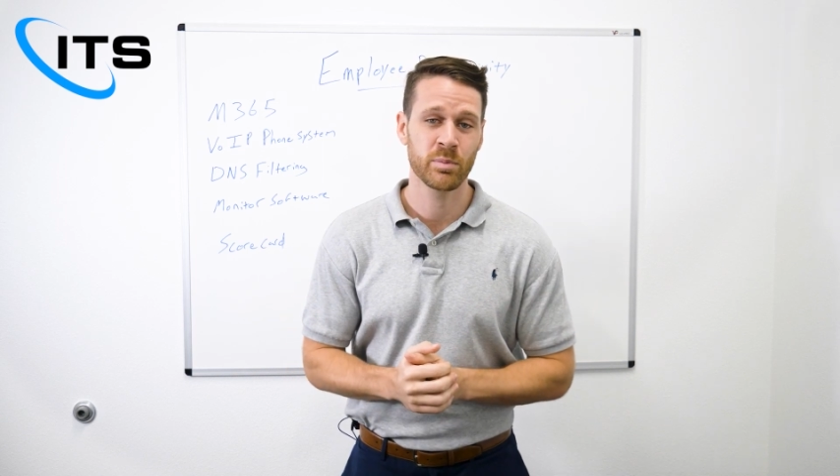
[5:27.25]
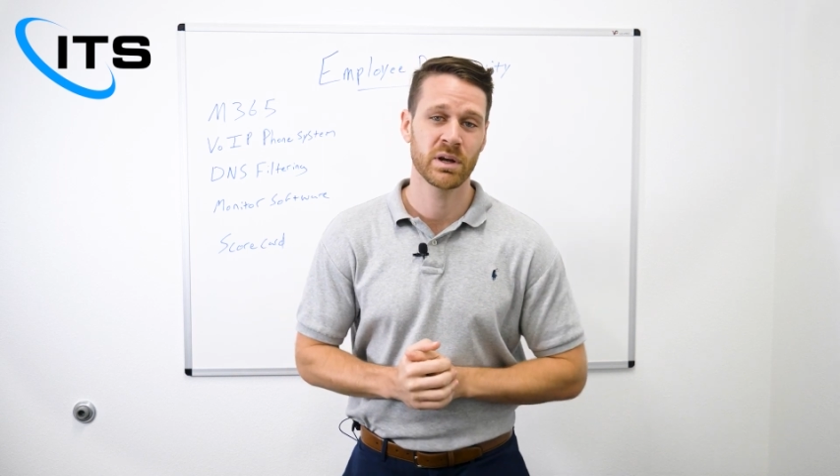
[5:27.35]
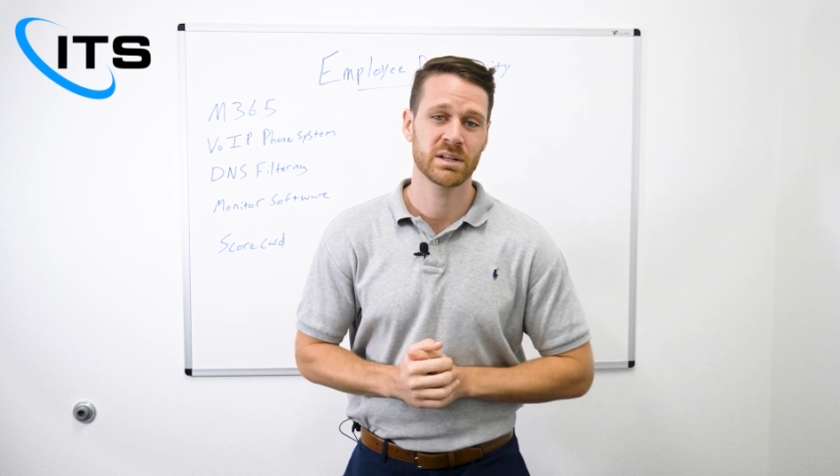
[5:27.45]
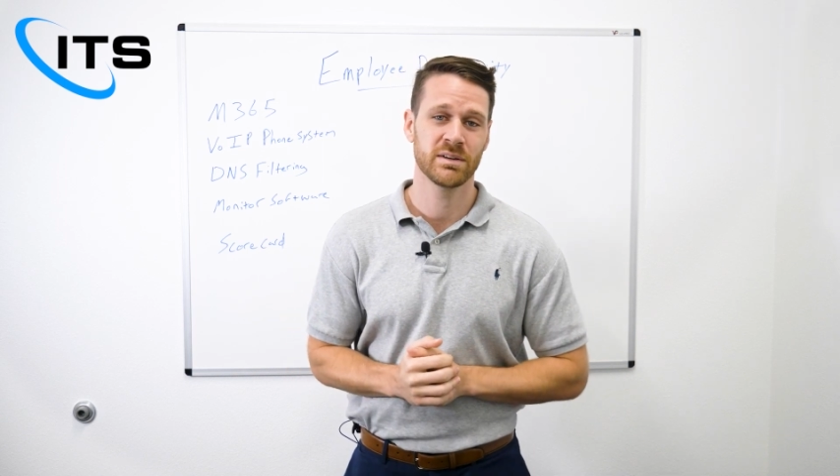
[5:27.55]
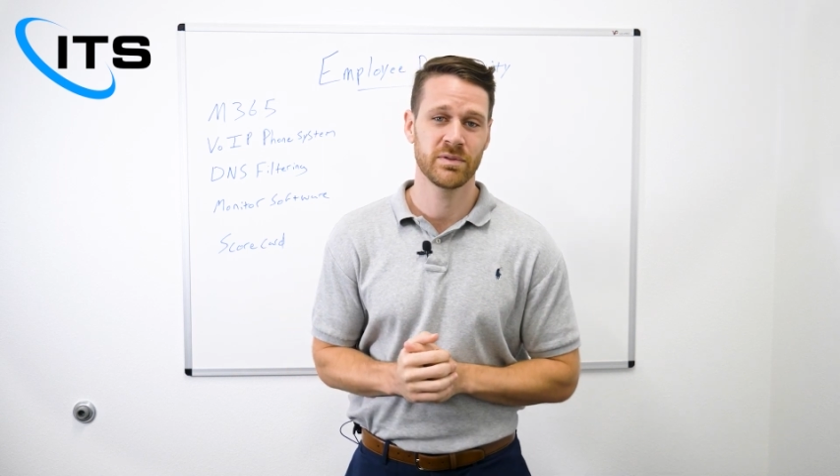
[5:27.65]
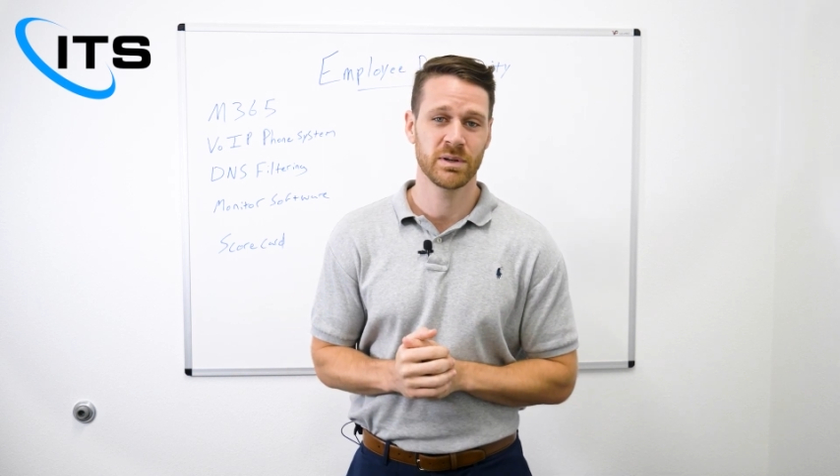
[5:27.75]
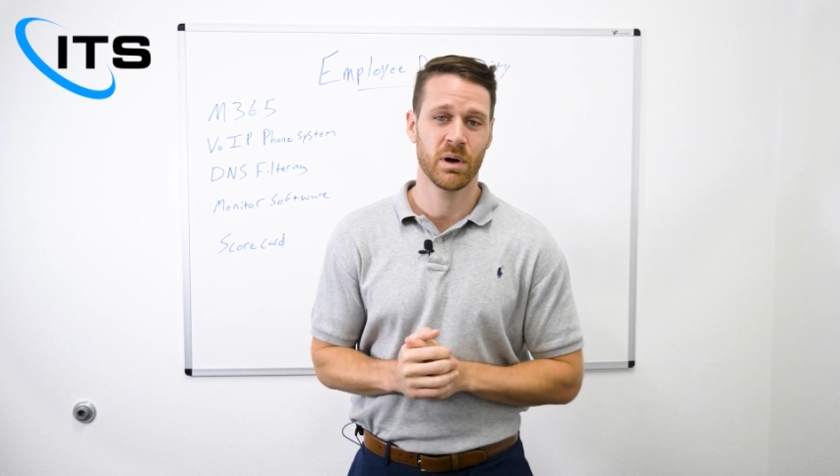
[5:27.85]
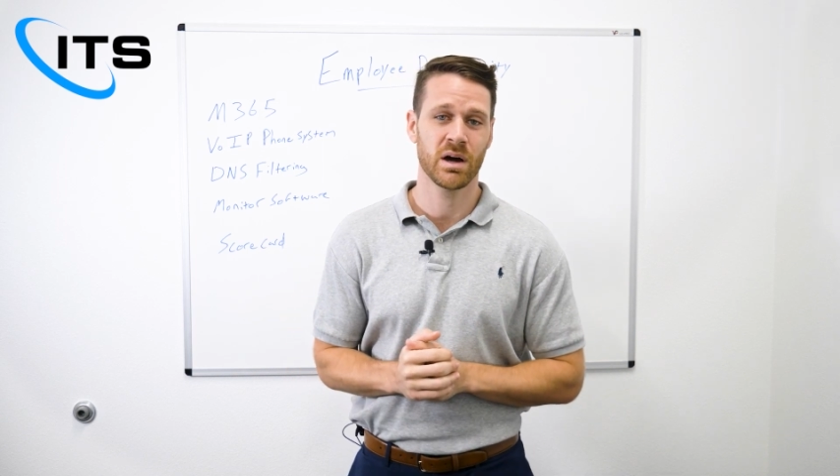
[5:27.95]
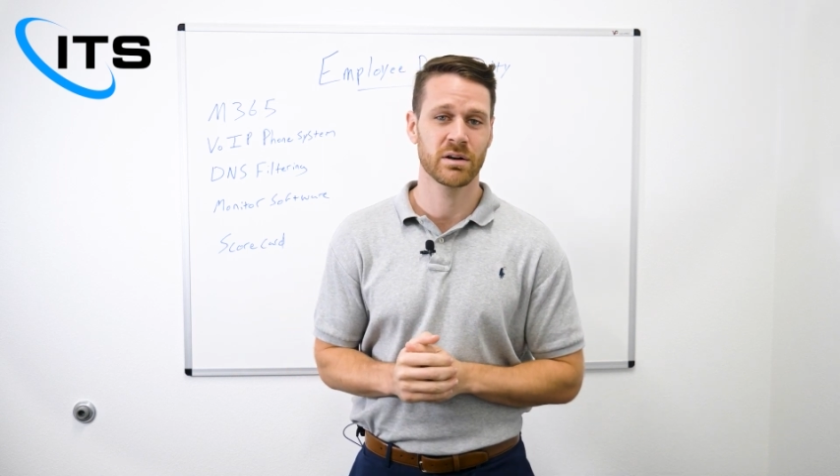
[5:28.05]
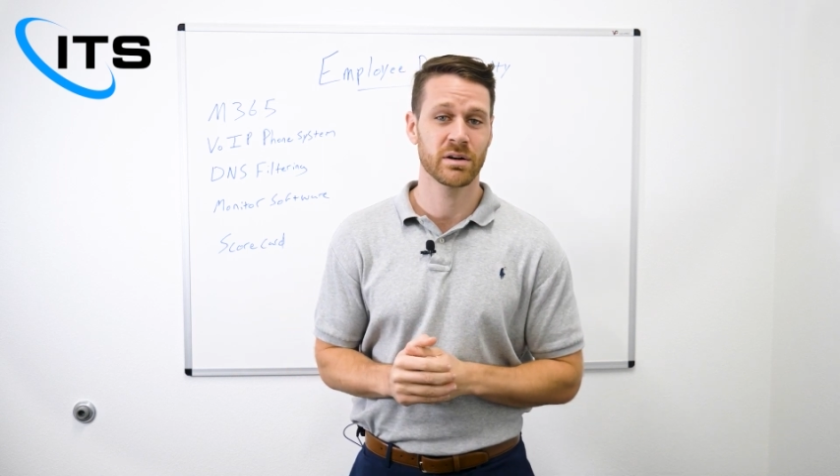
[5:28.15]
productivity
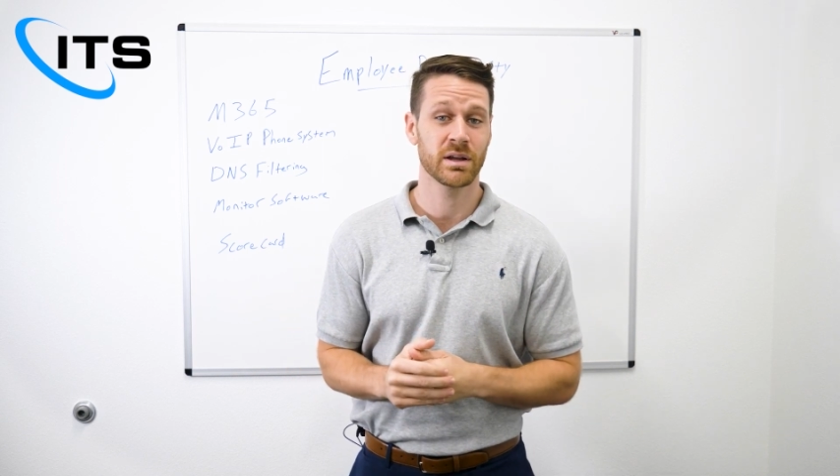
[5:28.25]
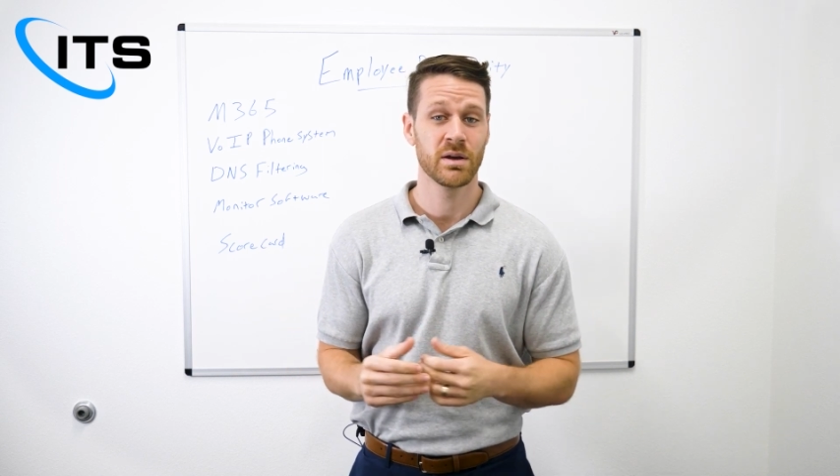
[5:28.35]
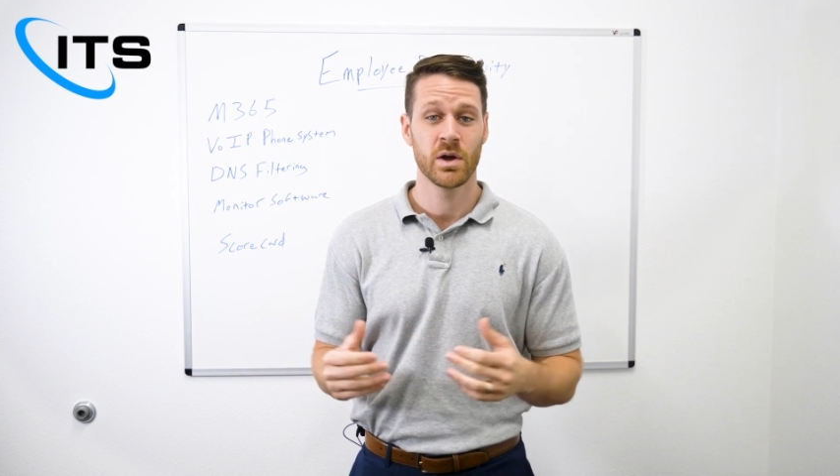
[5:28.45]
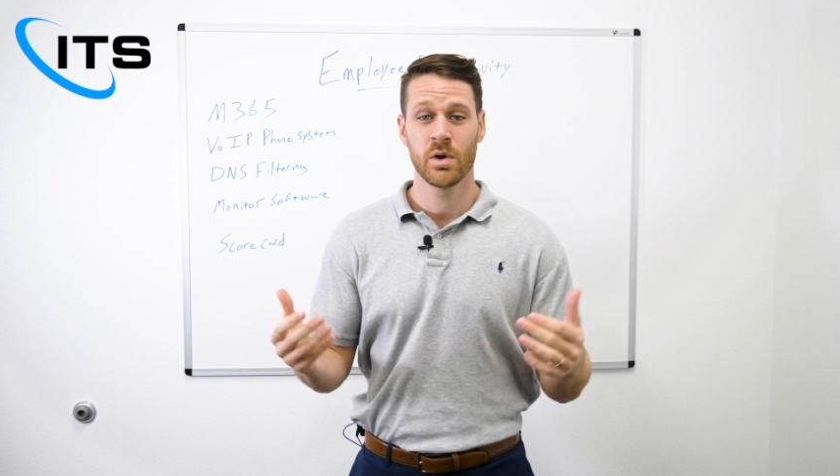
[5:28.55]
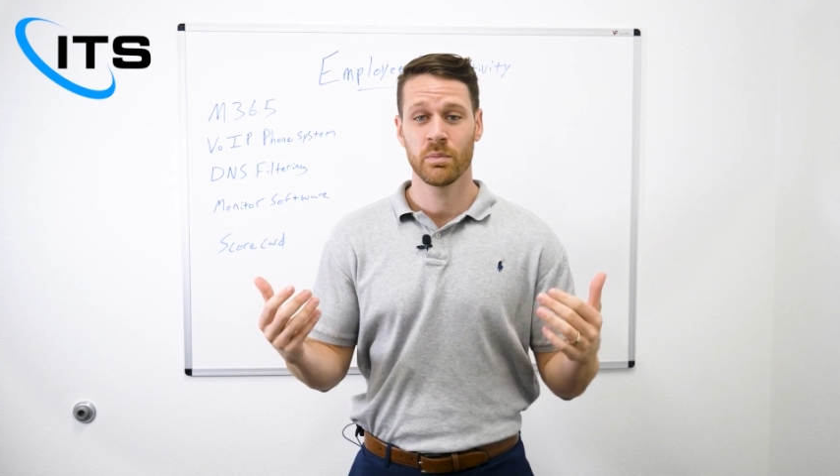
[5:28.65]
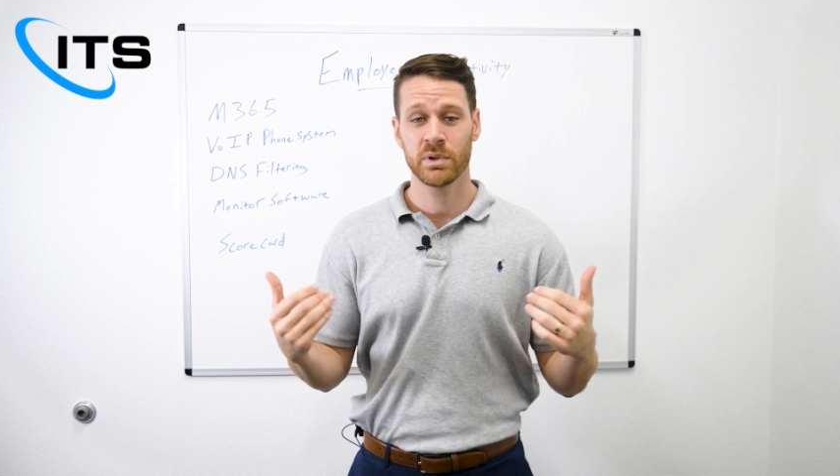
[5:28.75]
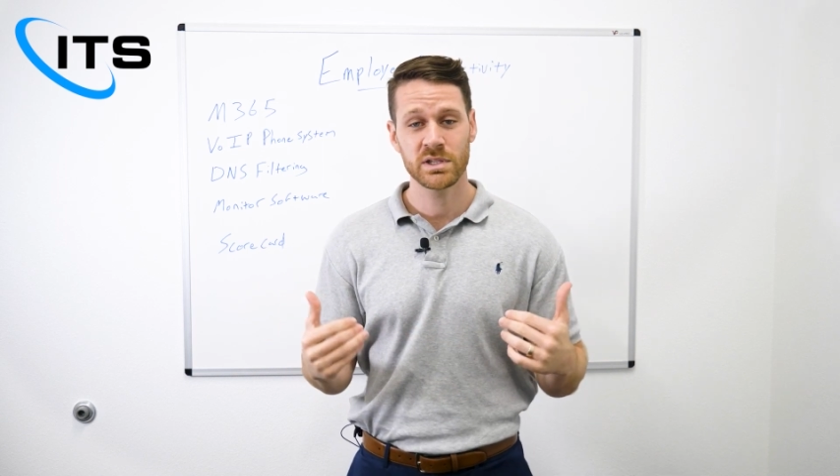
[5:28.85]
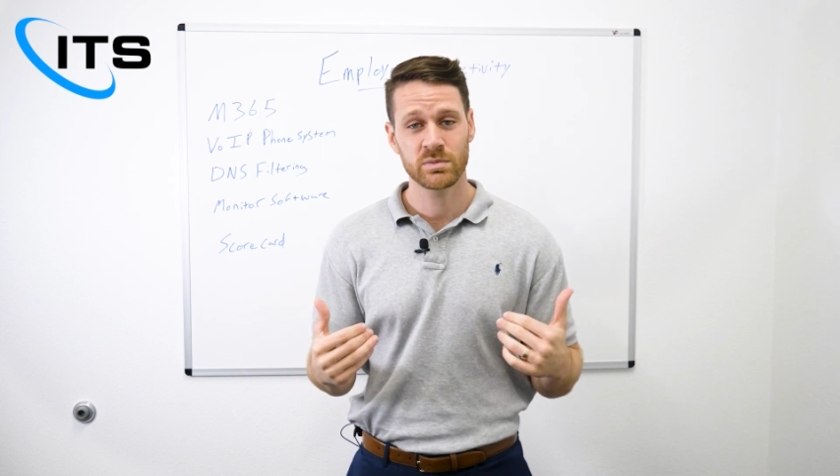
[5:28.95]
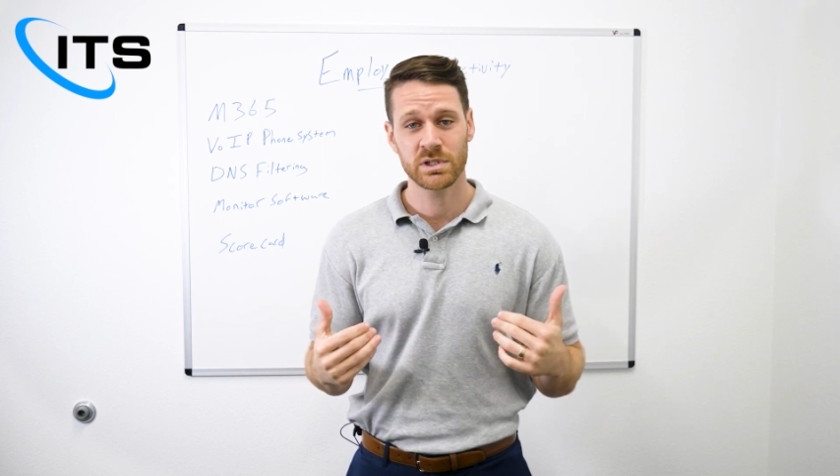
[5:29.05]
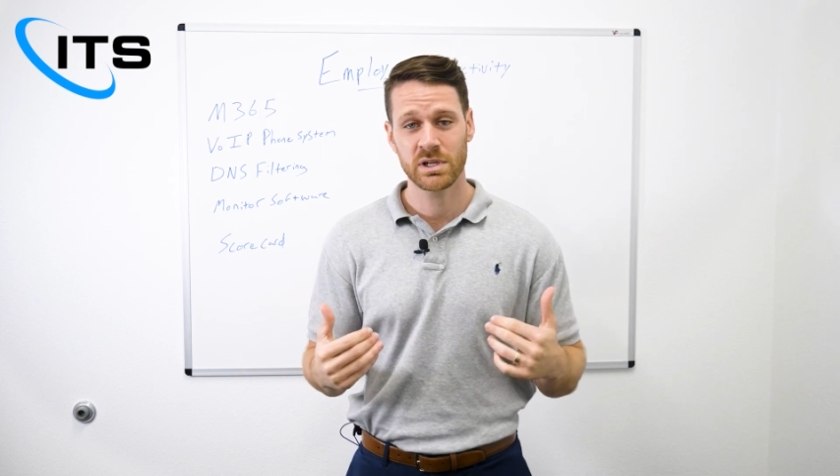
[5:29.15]
monitoring,
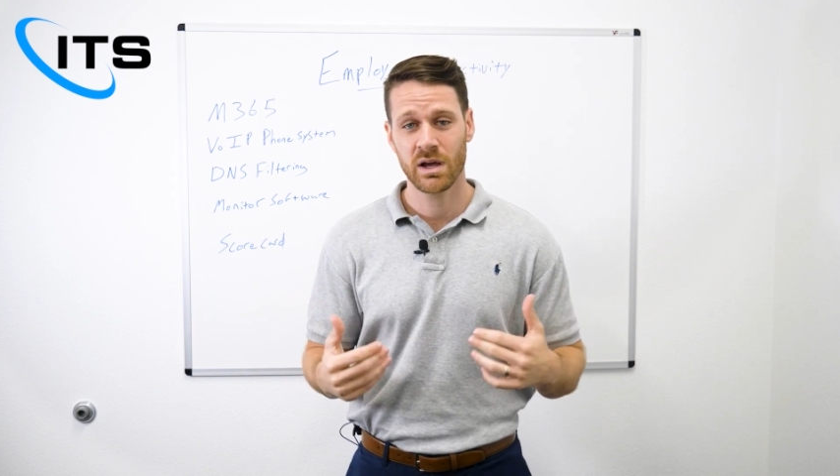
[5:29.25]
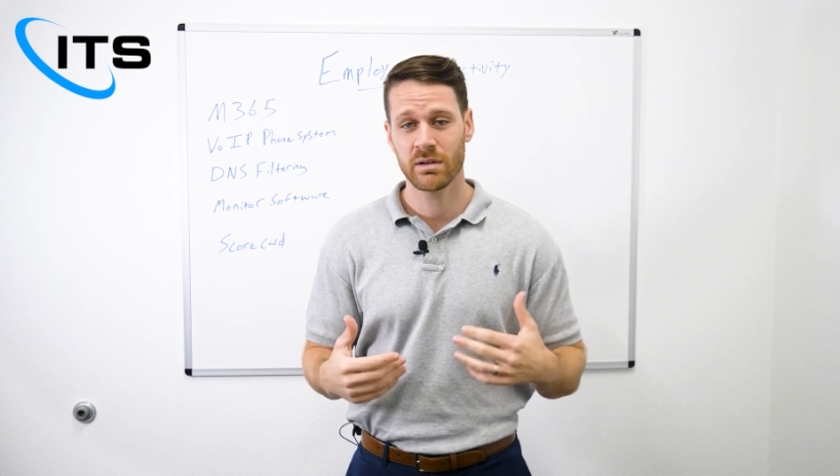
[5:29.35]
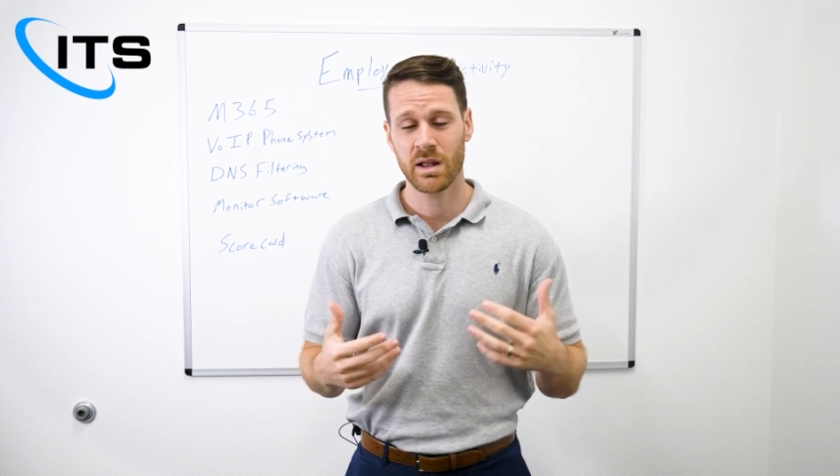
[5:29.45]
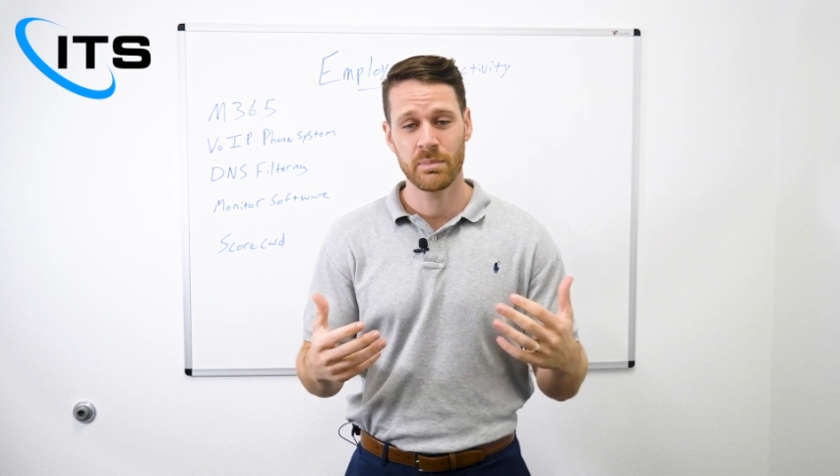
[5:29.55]
please reach out.